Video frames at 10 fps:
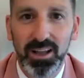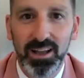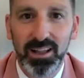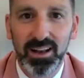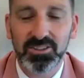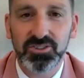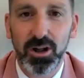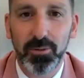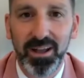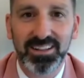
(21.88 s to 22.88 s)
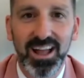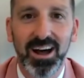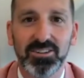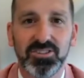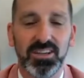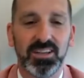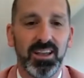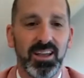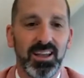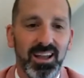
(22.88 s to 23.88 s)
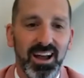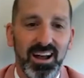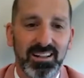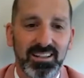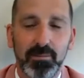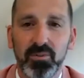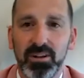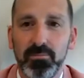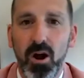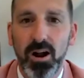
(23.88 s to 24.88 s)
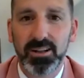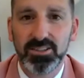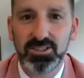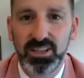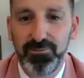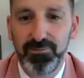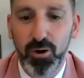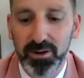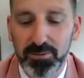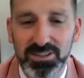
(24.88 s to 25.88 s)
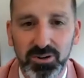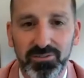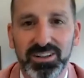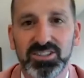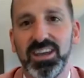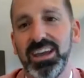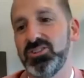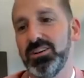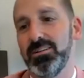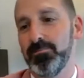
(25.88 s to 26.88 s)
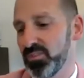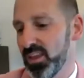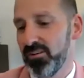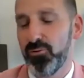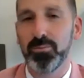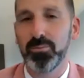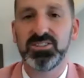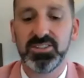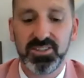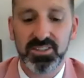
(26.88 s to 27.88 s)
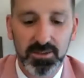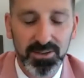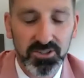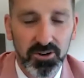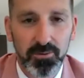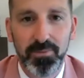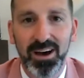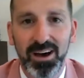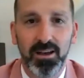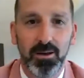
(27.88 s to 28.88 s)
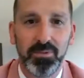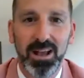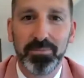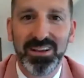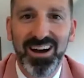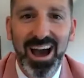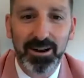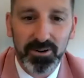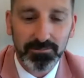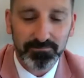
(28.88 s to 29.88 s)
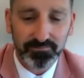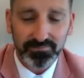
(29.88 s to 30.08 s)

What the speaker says: And I'll start by acknowledging Kimberly Marcus, the former Commissioner of Education, former Assistant Commissioner Penelope Latimer,